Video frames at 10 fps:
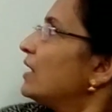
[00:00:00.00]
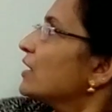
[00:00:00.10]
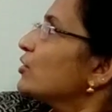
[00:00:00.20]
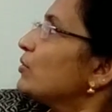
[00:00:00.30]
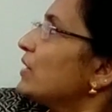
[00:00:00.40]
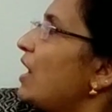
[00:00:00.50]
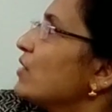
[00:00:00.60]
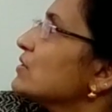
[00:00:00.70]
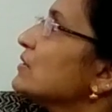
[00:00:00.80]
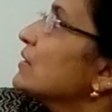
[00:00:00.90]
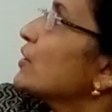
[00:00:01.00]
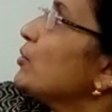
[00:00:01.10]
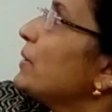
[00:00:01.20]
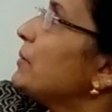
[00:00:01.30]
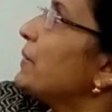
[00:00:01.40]
How
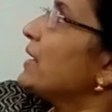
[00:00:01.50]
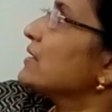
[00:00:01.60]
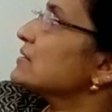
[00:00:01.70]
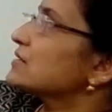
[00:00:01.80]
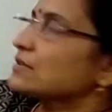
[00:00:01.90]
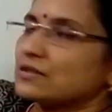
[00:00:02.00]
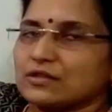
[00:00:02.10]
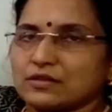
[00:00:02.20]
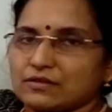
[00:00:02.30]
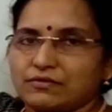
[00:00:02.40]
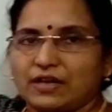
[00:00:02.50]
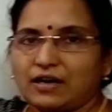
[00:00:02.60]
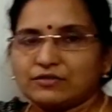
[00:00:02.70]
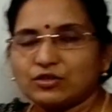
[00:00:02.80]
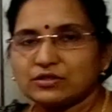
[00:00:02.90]
human beings, we
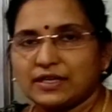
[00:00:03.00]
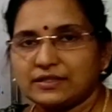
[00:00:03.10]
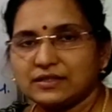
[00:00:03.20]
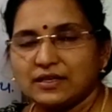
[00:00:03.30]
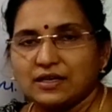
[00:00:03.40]
have know that